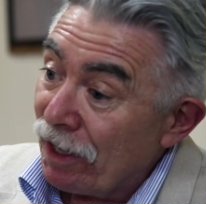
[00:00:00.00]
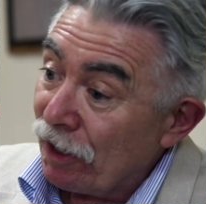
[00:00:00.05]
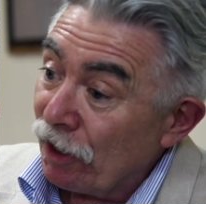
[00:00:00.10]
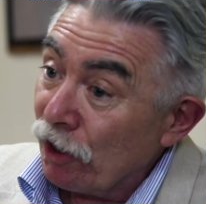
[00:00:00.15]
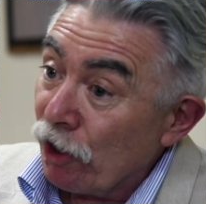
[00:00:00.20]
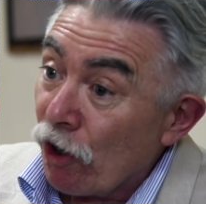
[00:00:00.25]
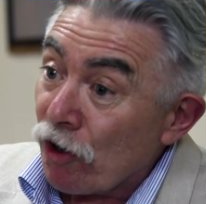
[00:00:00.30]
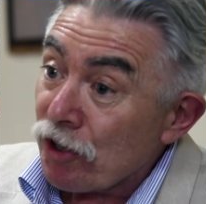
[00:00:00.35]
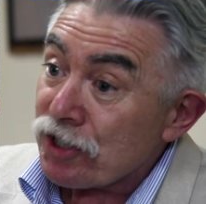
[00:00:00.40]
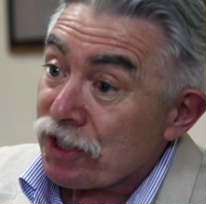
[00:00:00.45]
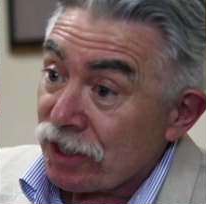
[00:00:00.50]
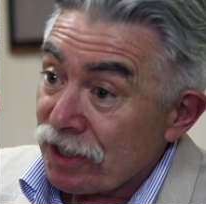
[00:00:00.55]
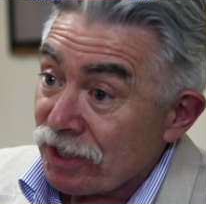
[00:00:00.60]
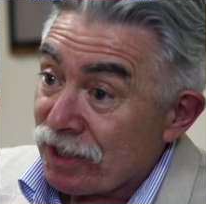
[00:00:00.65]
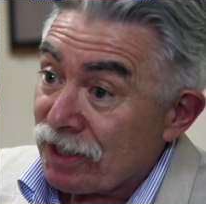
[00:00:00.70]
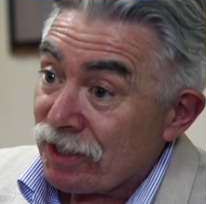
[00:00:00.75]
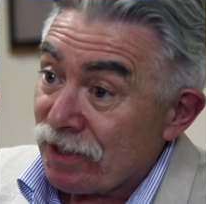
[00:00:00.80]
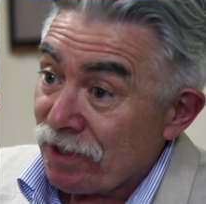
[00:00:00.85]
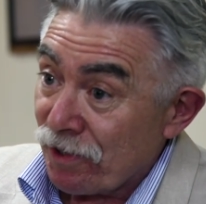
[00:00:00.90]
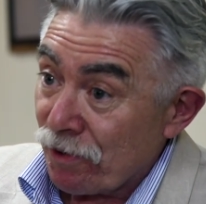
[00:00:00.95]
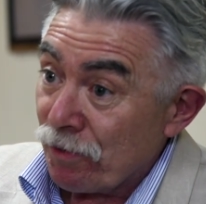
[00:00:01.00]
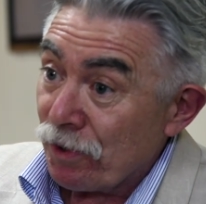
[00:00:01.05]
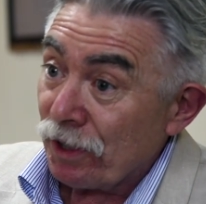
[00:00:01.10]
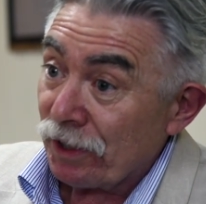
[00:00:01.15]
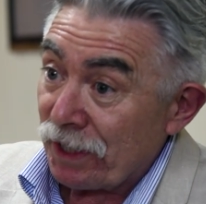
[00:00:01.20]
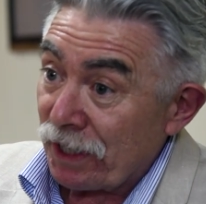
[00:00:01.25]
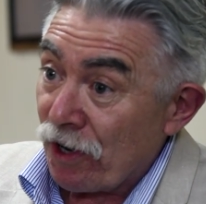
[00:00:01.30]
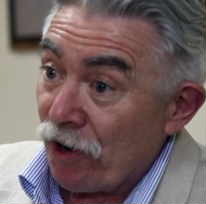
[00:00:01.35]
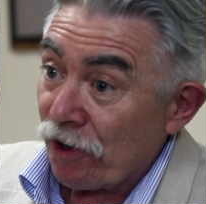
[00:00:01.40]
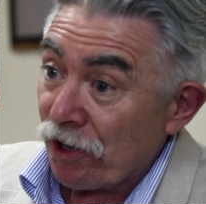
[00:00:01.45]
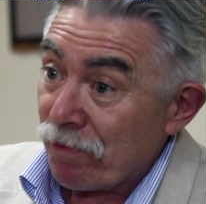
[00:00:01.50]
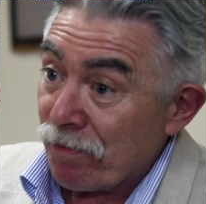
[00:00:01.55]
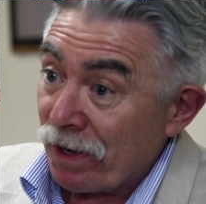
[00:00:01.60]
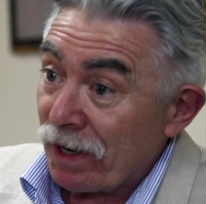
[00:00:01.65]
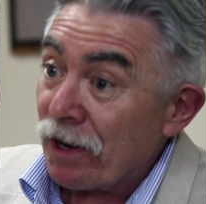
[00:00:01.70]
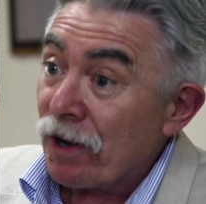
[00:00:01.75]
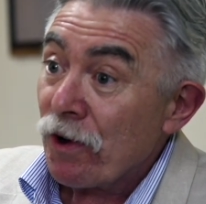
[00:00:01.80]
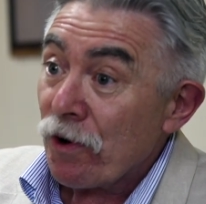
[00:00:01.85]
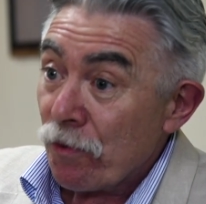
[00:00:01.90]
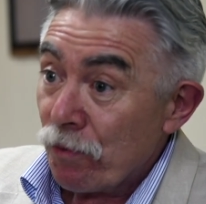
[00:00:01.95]
losses to the world
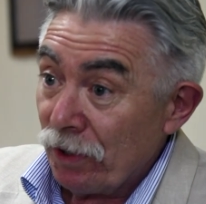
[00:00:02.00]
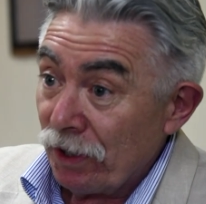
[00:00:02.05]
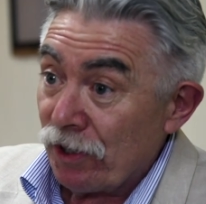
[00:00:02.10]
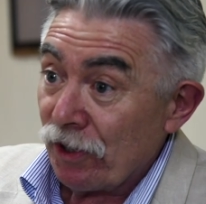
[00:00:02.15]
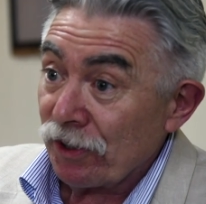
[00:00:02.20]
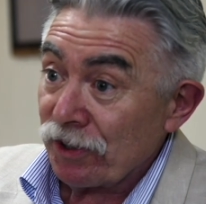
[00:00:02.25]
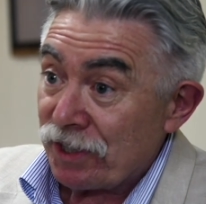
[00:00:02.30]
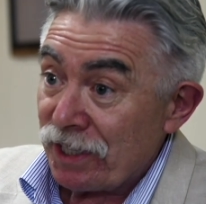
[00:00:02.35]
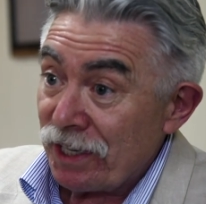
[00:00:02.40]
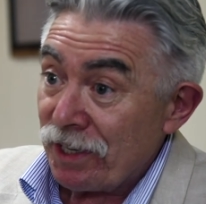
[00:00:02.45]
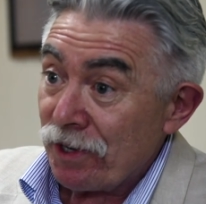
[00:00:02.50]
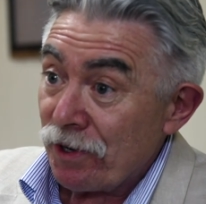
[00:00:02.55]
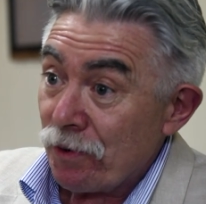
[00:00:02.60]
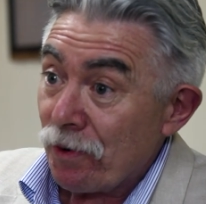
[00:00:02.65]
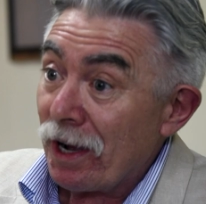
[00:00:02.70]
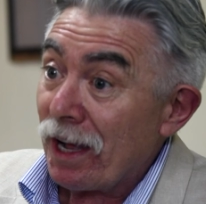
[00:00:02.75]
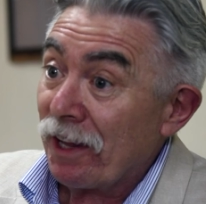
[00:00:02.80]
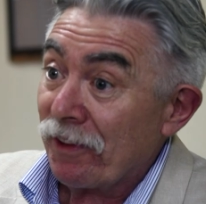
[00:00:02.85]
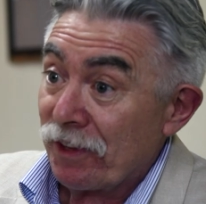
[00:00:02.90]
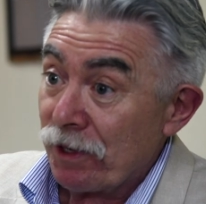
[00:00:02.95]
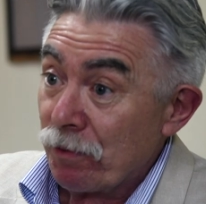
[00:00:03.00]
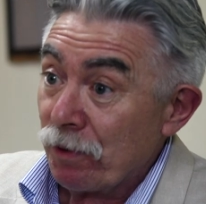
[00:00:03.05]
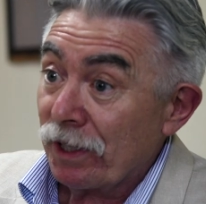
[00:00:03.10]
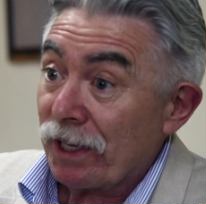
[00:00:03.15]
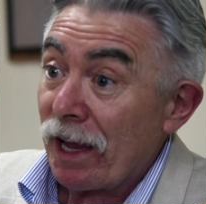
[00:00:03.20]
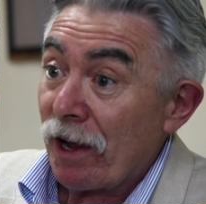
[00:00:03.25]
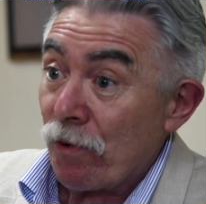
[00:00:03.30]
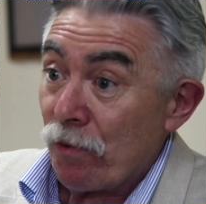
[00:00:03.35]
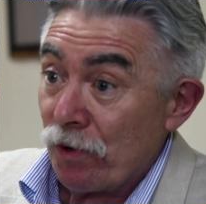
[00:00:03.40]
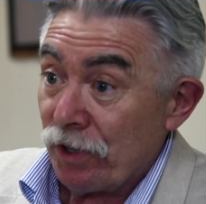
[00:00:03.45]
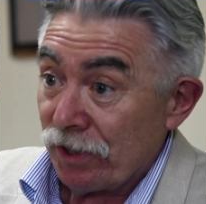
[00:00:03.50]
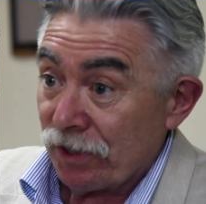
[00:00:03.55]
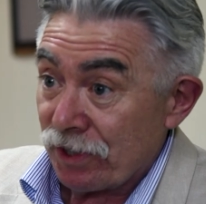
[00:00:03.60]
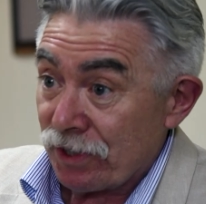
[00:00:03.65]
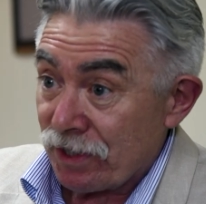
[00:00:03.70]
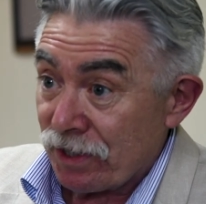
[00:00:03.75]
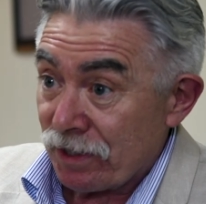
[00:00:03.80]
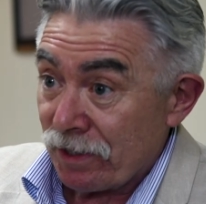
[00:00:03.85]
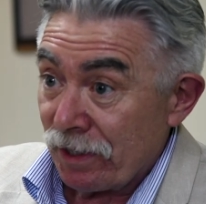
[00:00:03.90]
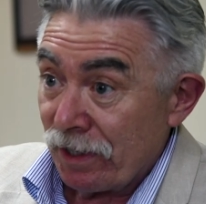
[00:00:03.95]
economy will continue and they will get
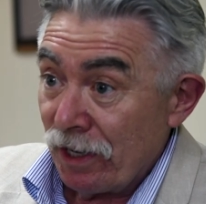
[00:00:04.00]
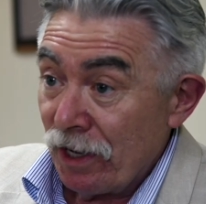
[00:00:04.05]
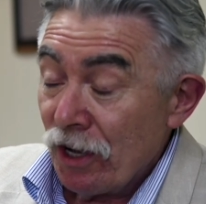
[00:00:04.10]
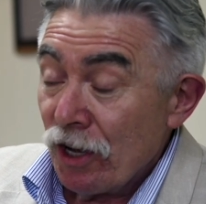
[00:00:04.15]
worse.